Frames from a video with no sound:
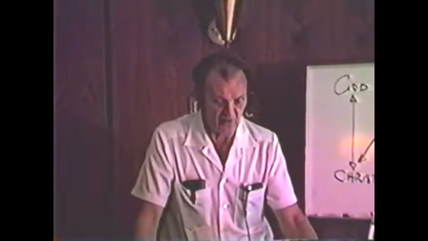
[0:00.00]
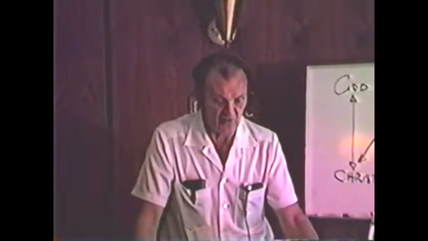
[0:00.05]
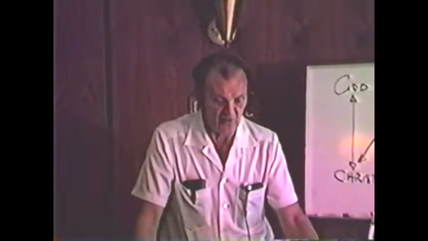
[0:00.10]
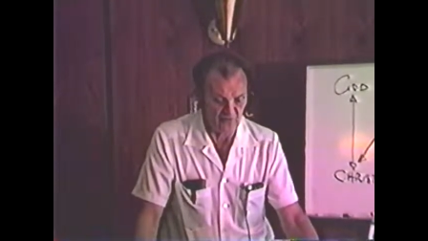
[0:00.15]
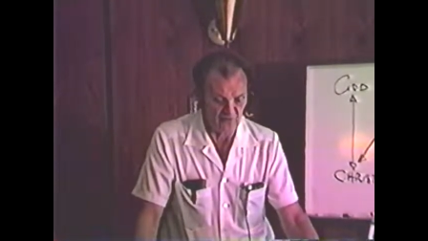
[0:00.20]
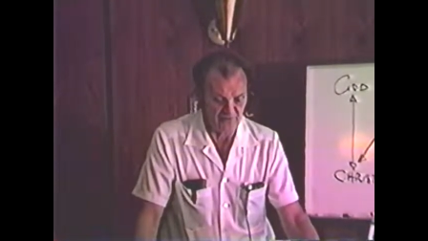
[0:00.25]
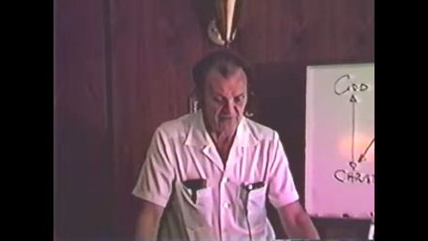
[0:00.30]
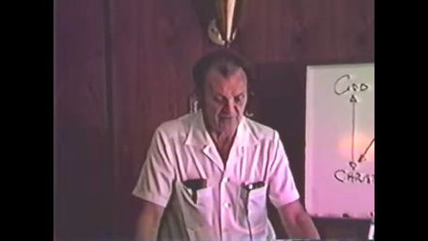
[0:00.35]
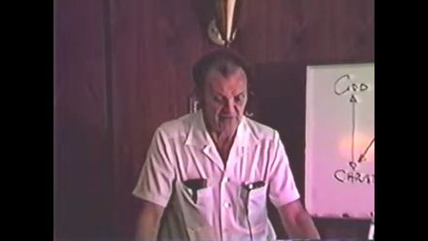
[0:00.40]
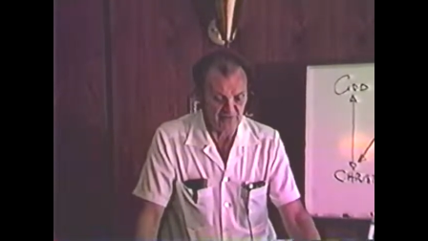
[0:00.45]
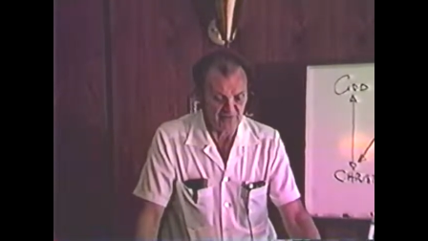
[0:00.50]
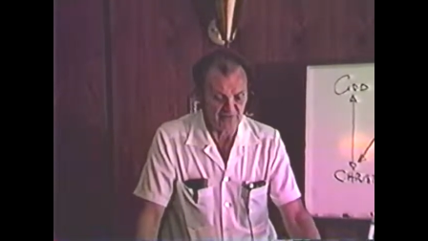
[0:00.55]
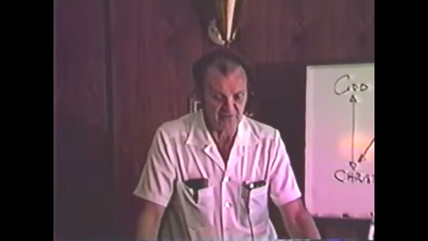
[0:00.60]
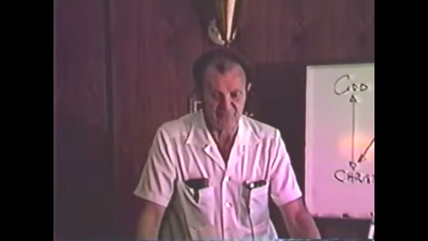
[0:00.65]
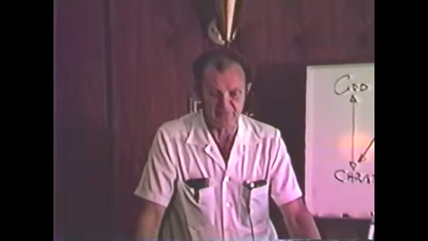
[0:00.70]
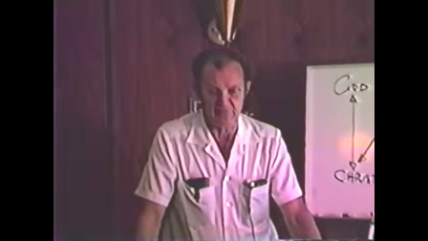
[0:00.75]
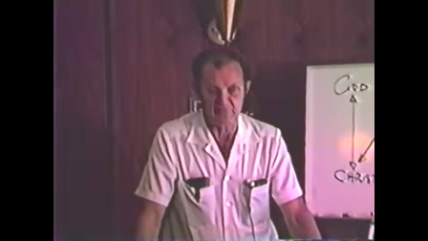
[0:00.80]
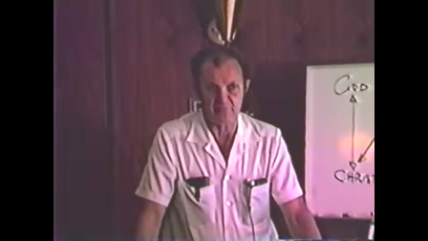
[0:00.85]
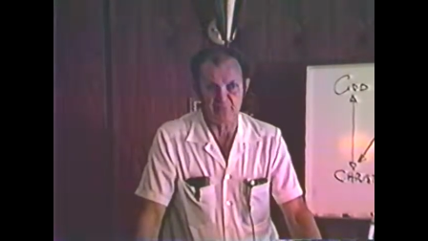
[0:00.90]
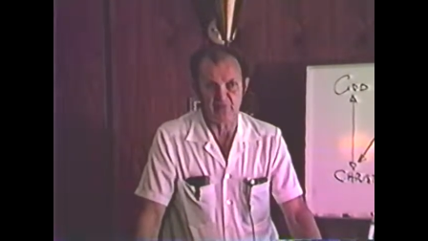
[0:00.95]
of the
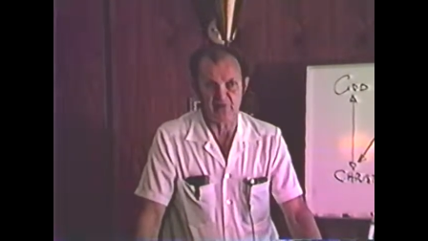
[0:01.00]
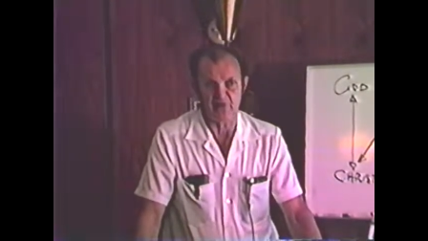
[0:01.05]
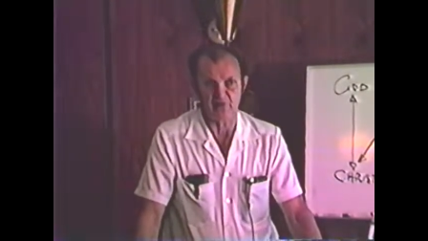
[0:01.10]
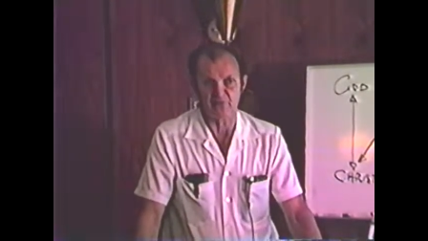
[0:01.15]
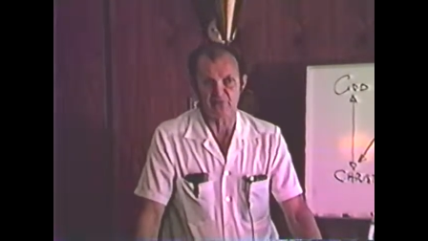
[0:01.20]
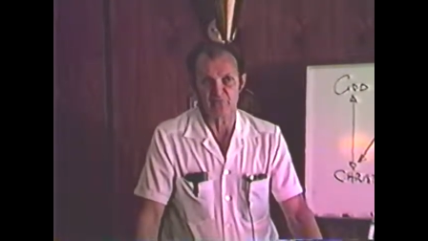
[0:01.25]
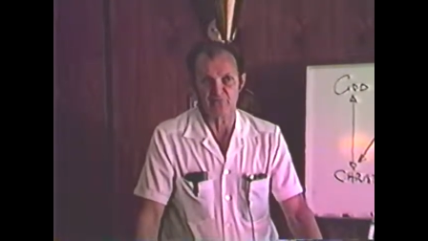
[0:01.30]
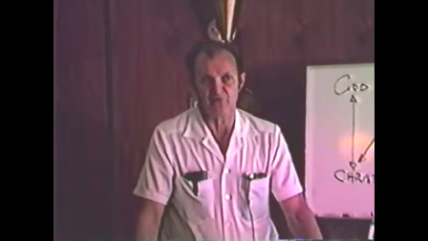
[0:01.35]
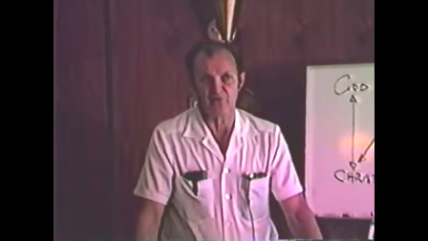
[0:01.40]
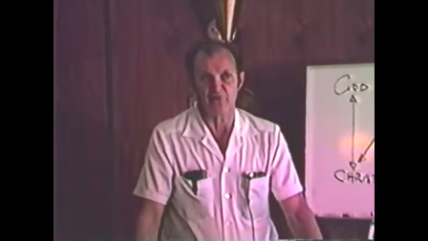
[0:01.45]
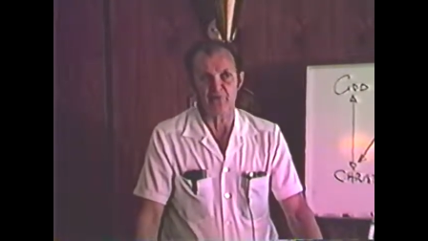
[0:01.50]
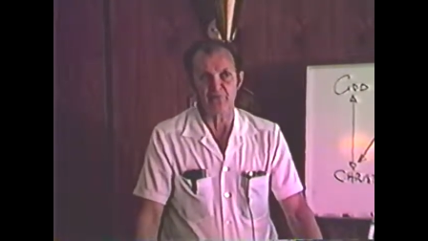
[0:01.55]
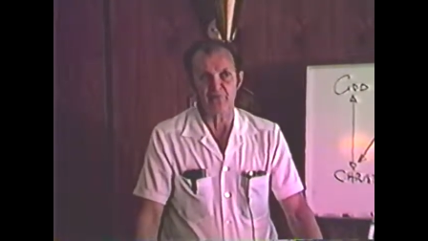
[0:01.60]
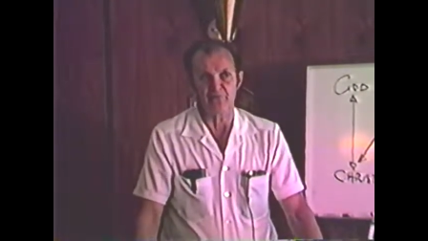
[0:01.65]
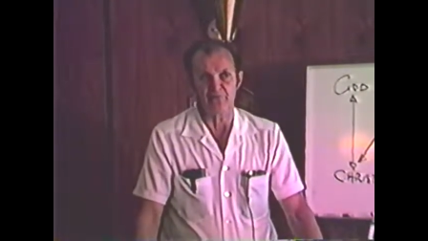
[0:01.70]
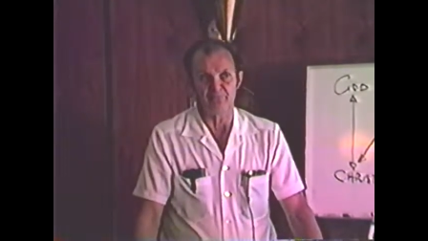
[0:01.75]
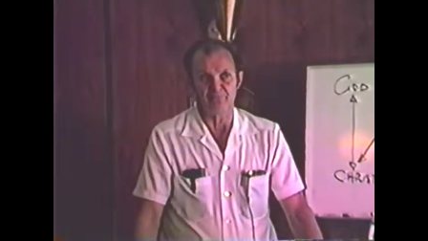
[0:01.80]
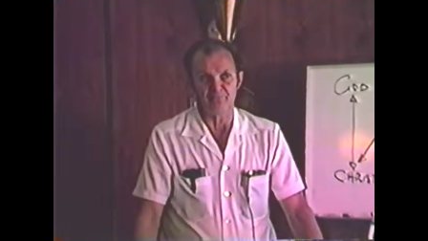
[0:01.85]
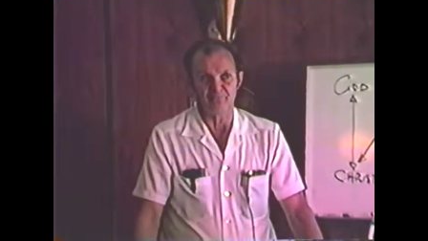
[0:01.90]
living power of God.